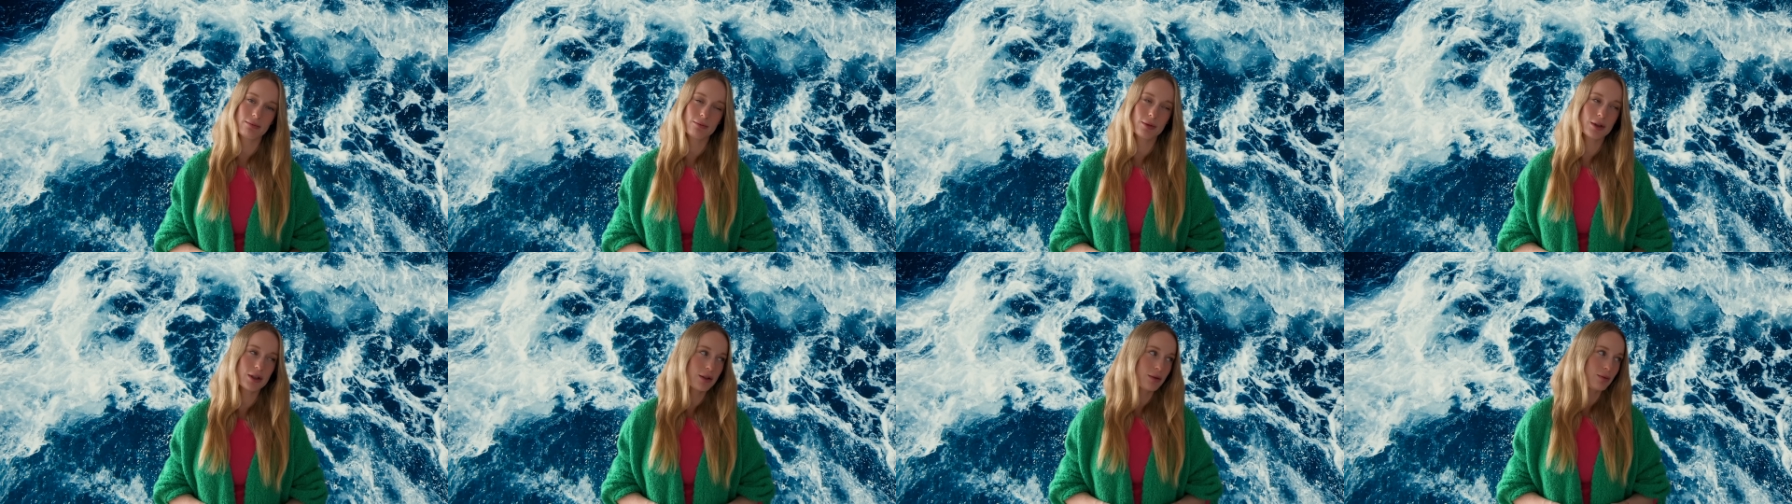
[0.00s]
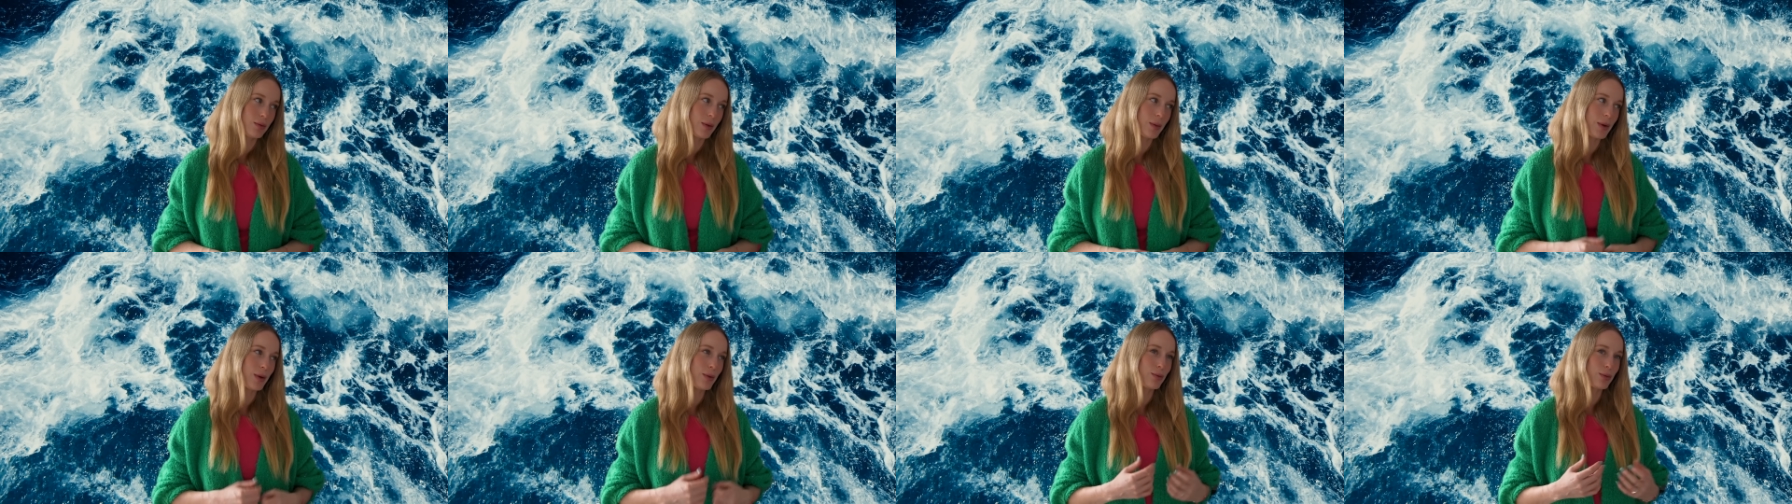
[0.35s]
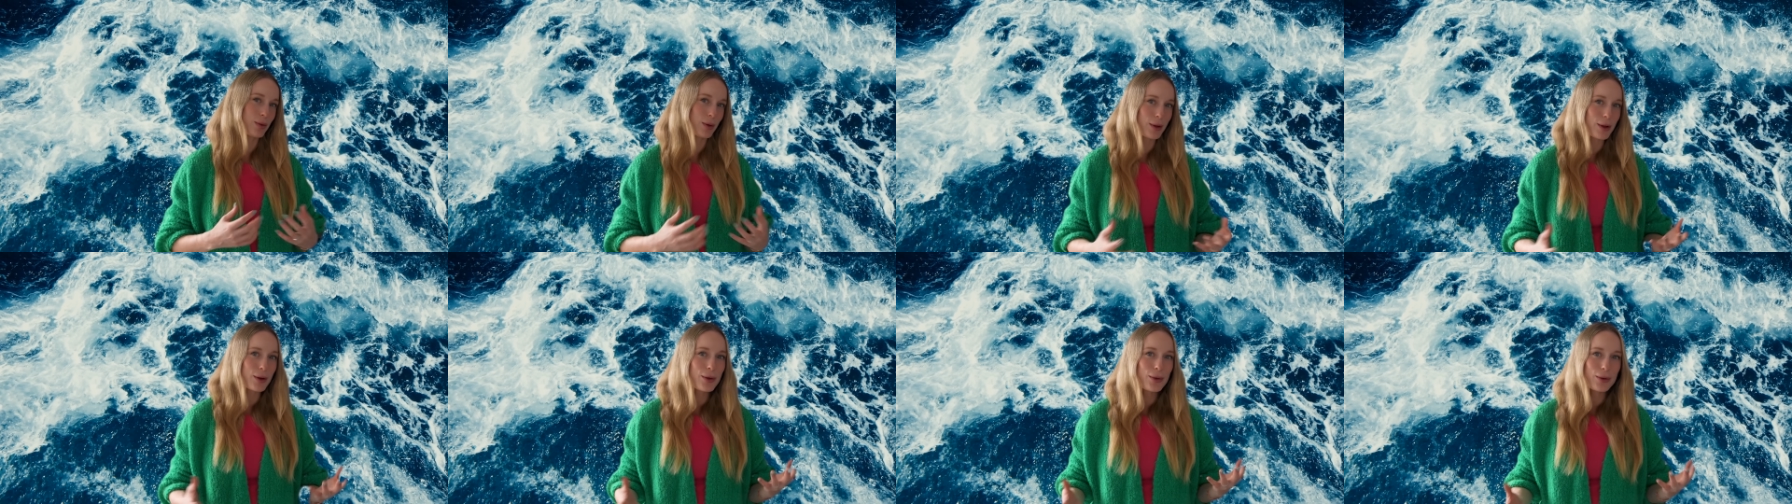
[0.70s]
which would be
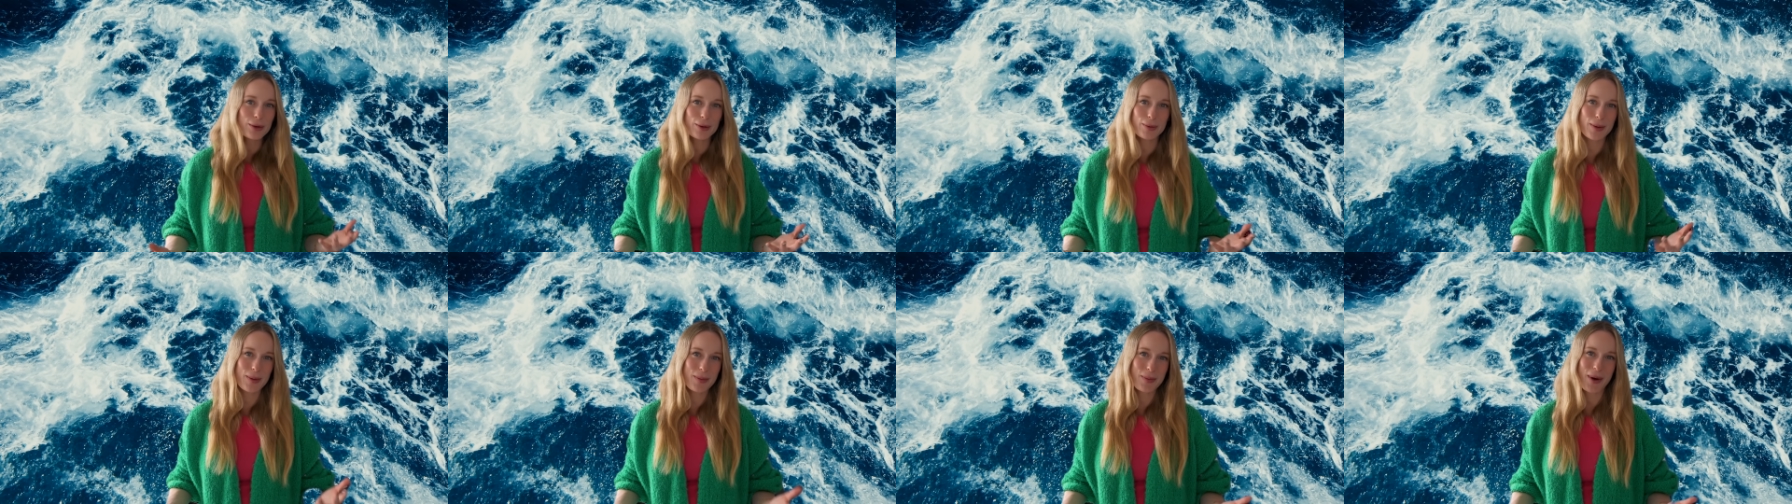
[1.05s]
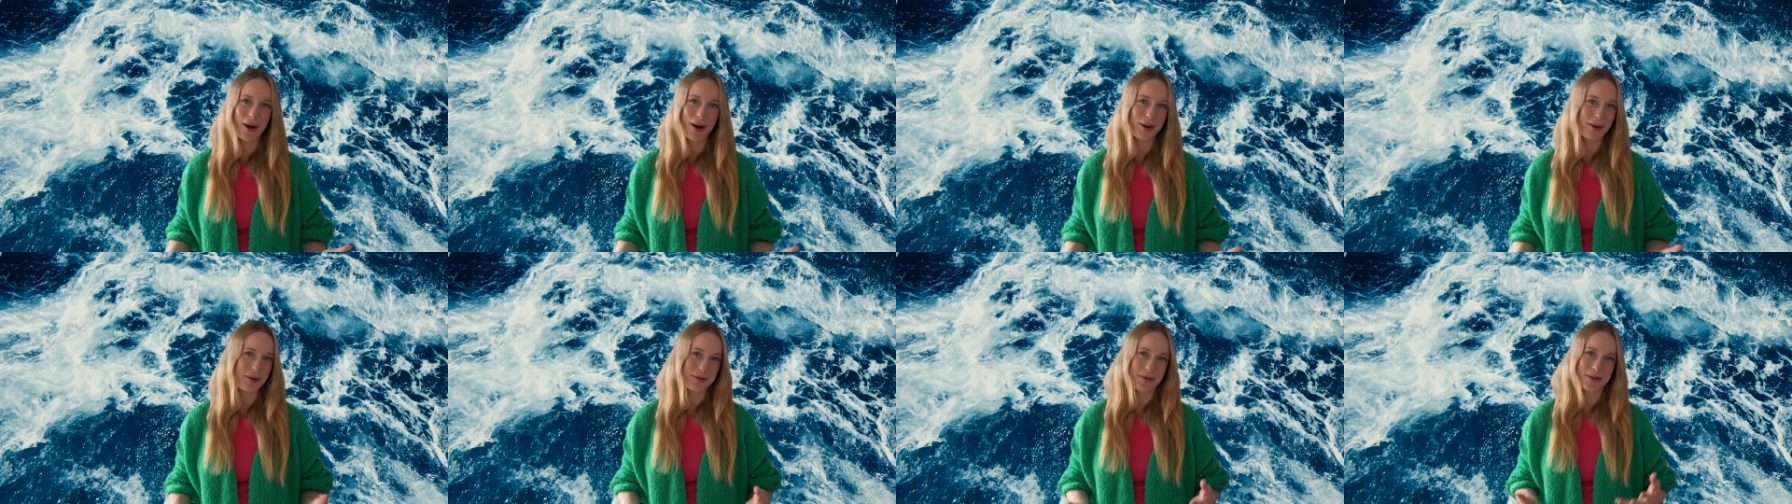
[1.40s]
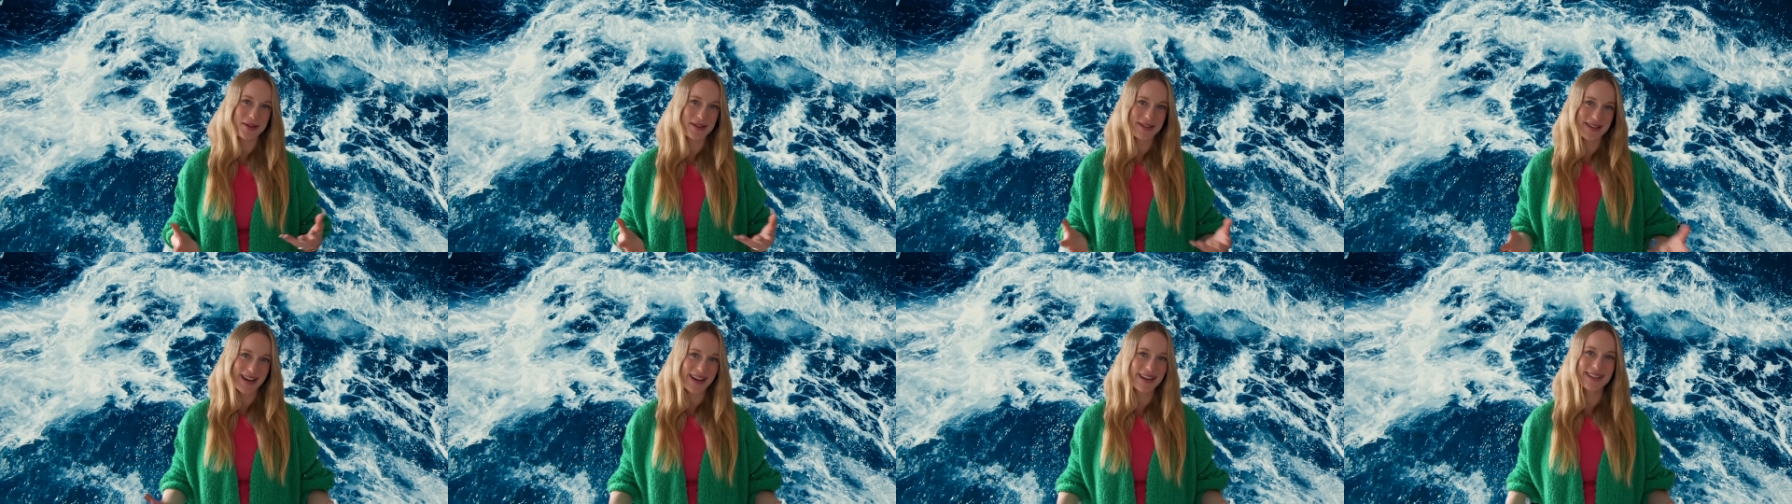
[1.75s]
really cool to be part of on
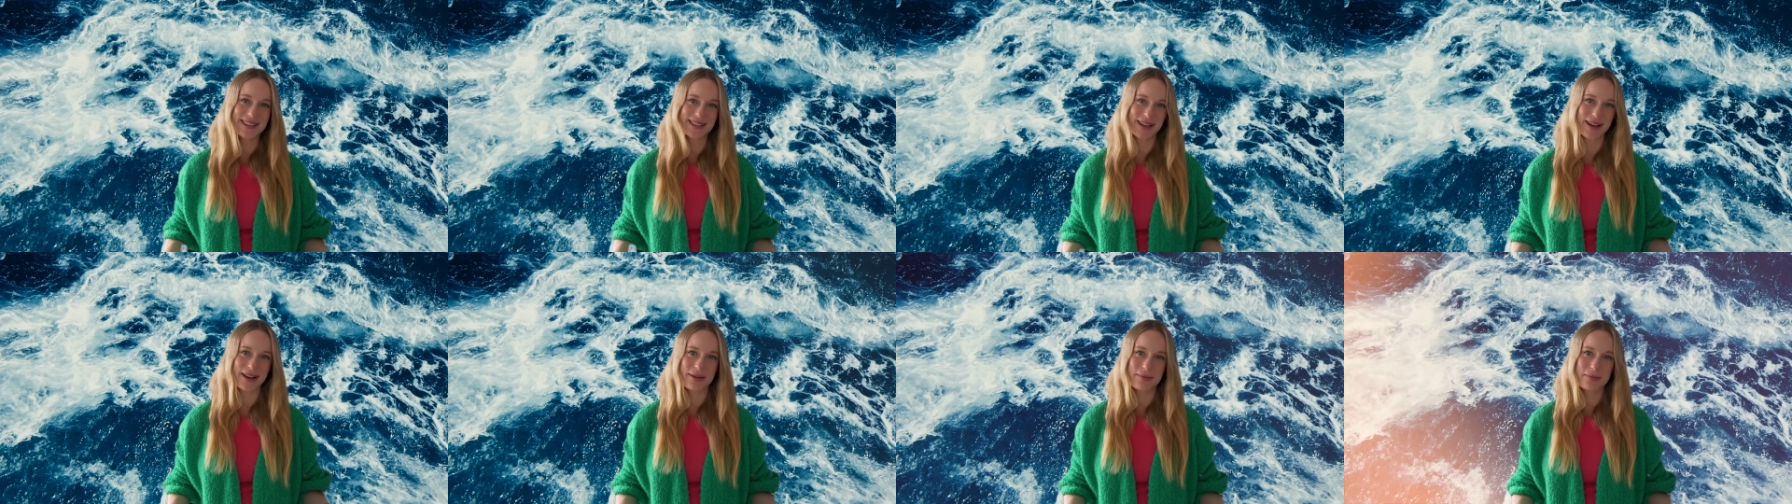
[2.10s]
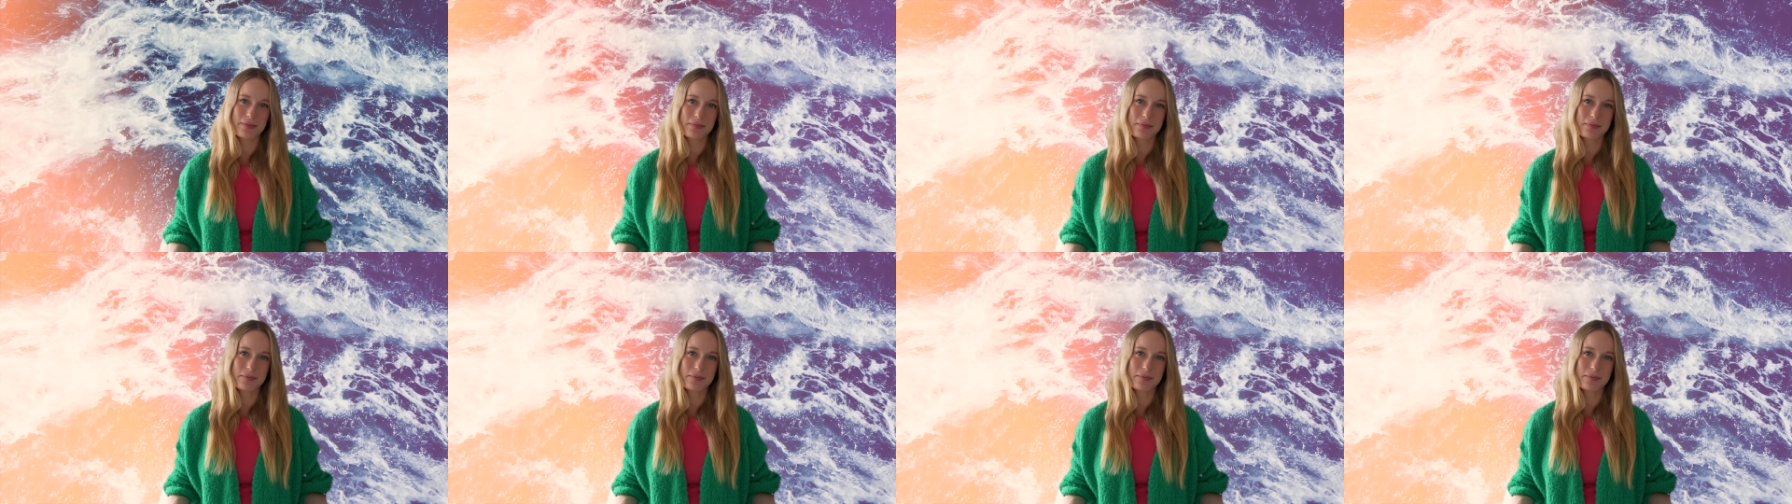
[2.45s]
the tech side.